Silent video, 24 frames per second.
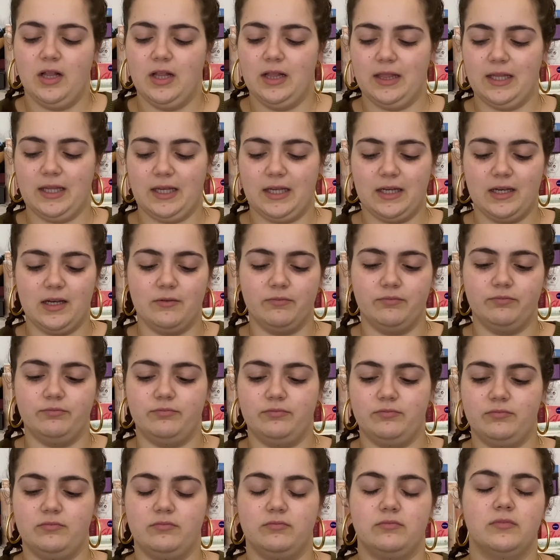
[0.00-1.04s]
like a
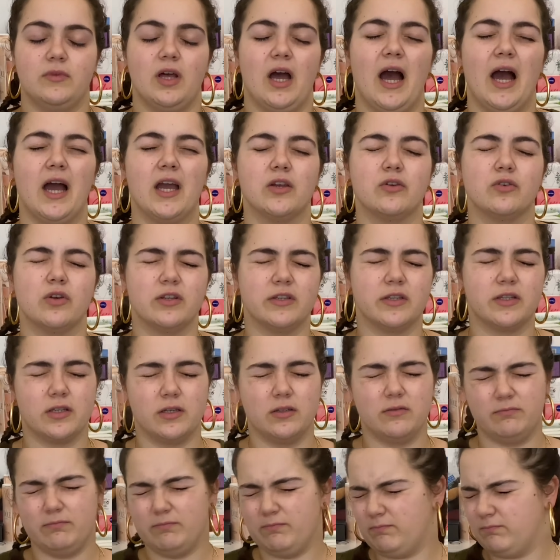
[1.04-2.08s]

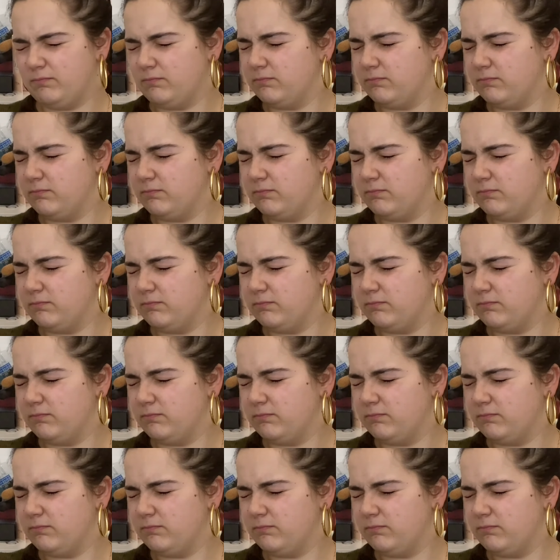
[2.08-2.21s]
hydrating